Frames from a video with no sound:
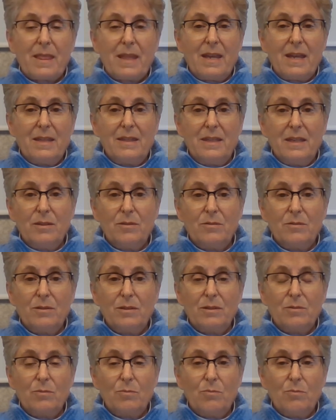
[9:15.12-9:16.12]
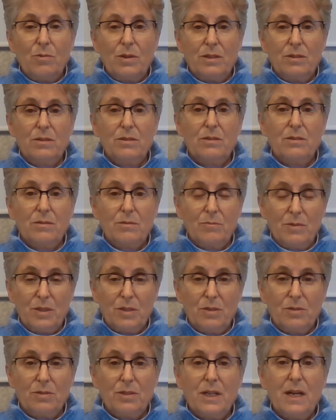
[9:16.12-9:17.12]
And then when
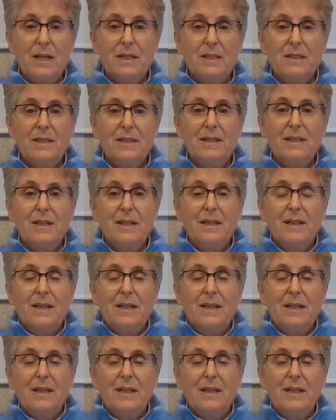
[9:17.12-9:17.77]
you're done,